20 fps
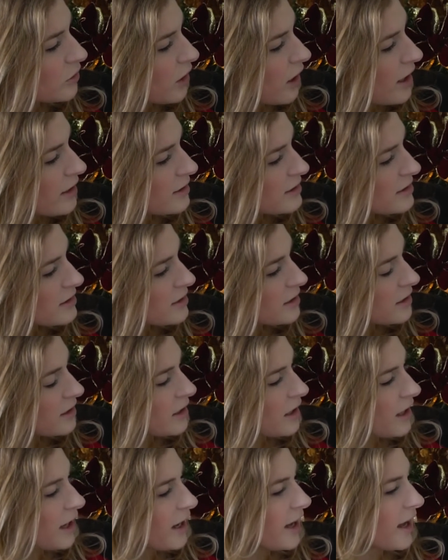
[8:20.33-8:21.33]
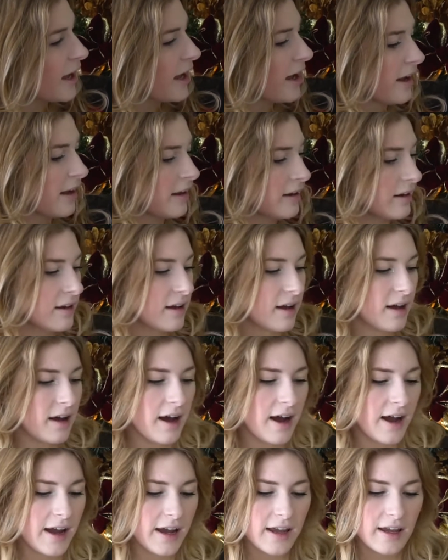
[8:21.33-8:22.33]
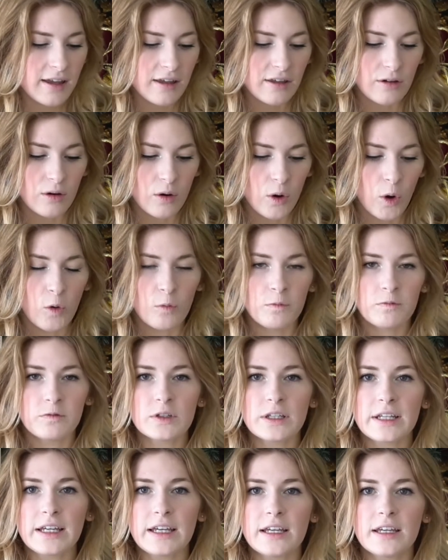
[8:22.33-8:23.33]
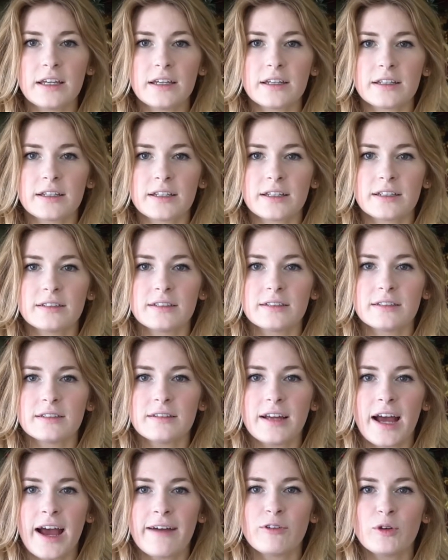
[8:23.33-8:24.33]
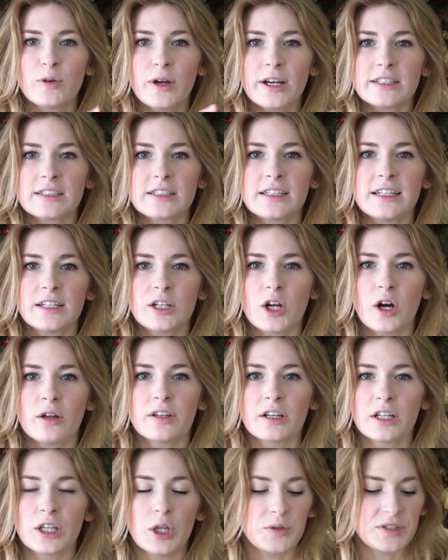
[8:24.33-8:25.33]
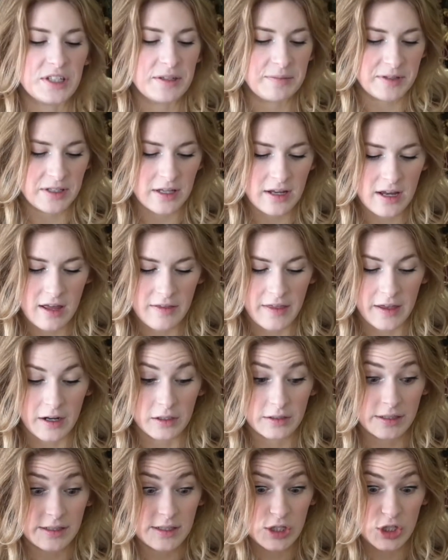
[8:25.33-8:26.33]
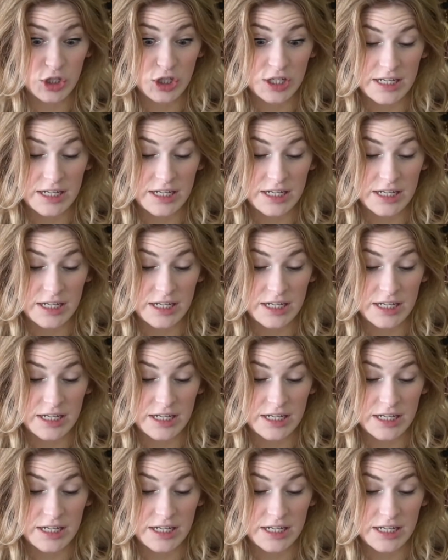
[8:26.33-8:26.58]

dots, and I hopefully can have you guys see it on the close-ups that I'll insert